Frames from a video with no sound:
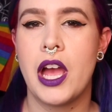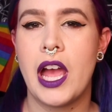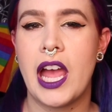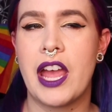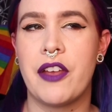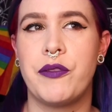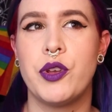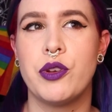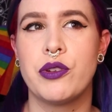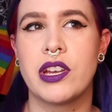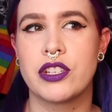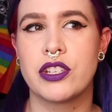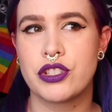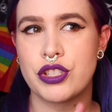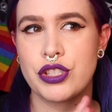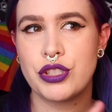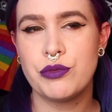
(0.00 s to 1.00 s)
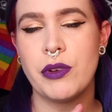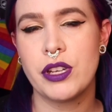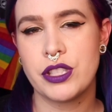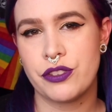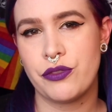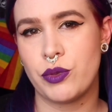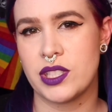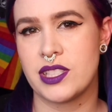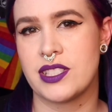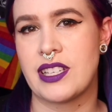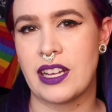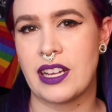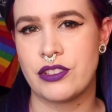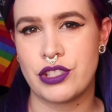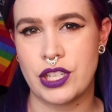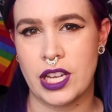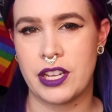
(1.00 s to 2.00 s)
If you get too much of one
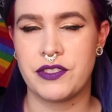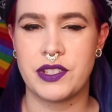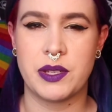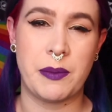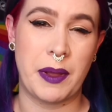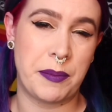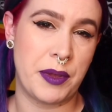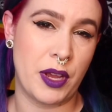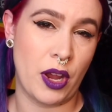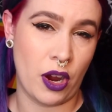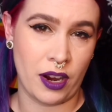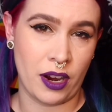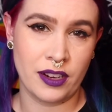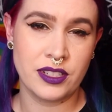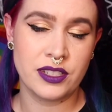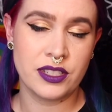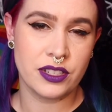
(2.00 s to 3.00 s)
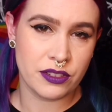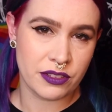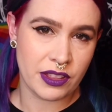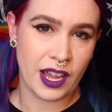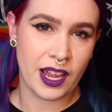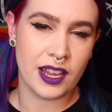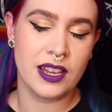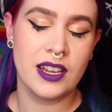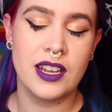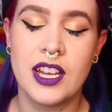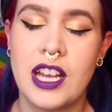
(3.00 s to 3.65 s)
side shaved, it might be hard to do that,